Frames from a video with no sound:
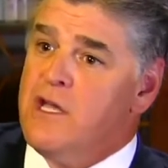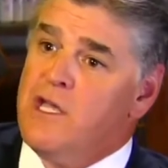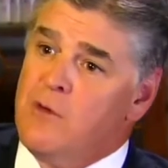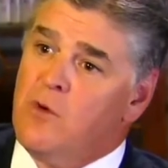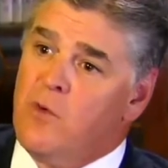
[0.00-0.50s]

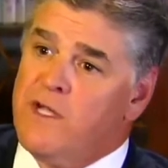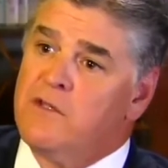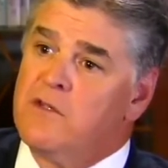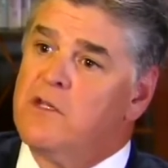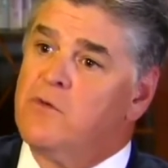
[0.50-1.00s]
he will wait
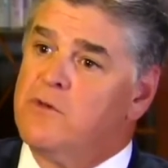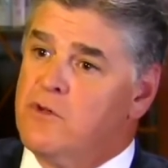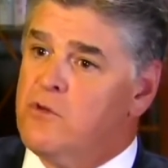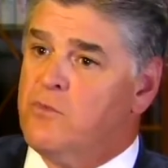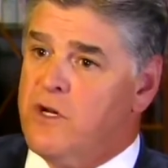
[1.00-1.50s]
to deal with
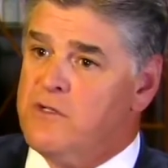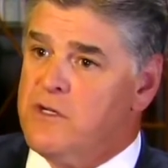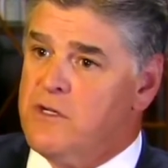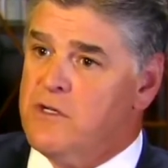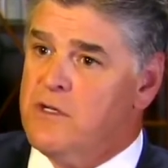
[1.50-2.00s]
the new
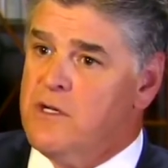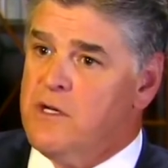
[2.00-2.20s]
president.